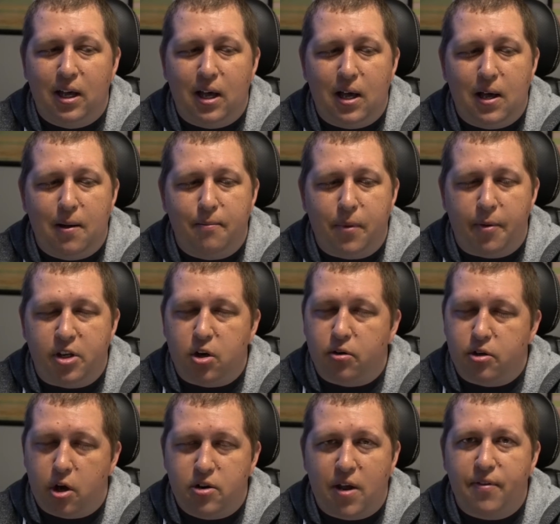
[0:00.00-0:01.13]

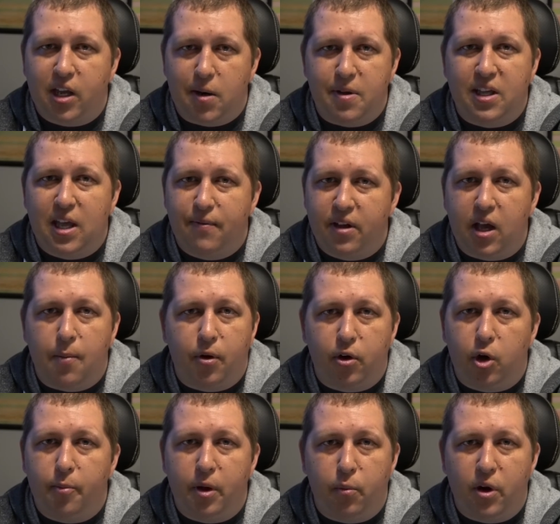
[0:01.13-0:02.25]
You're definitely going to be giving up a
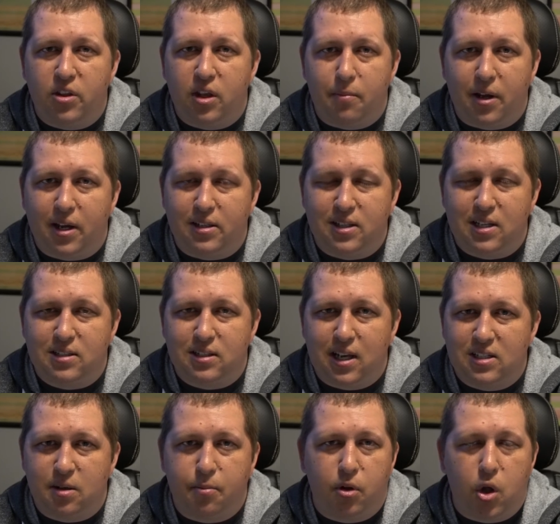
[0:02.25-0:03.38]
little bit with it because
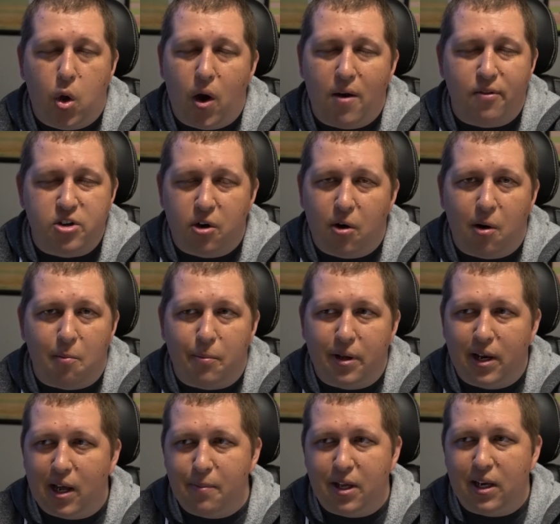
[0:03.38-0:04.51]
it's a below average arm.
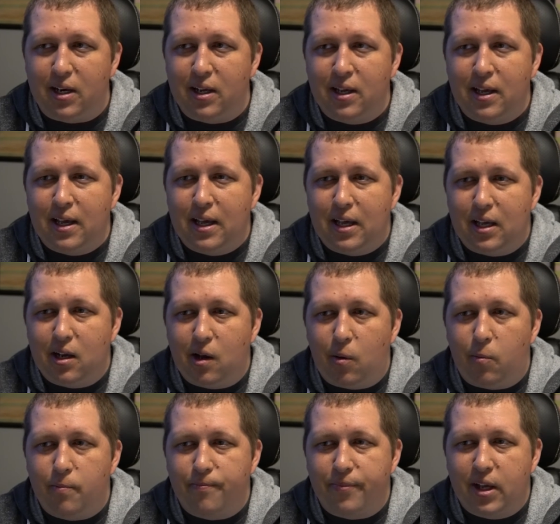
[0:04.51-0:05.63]
But
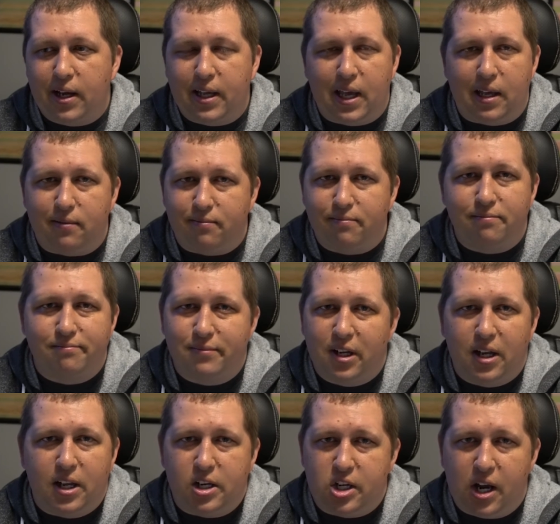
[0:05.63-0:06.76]
again,
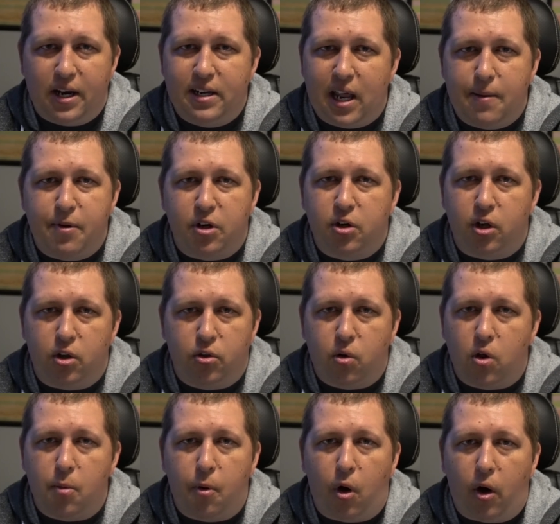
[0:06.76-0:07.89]
Johnny Damon couldn't
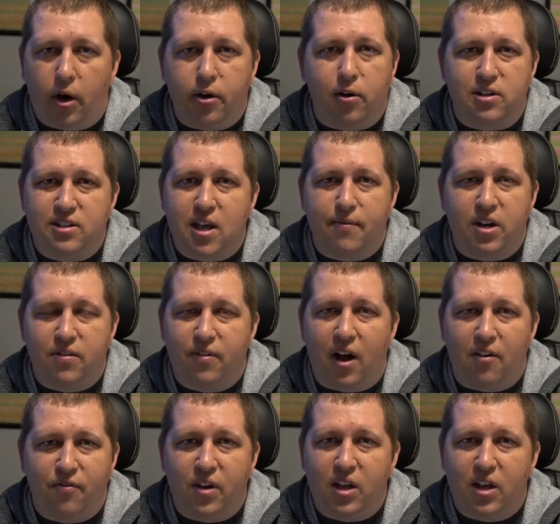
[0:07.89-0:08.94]
throw the ball 175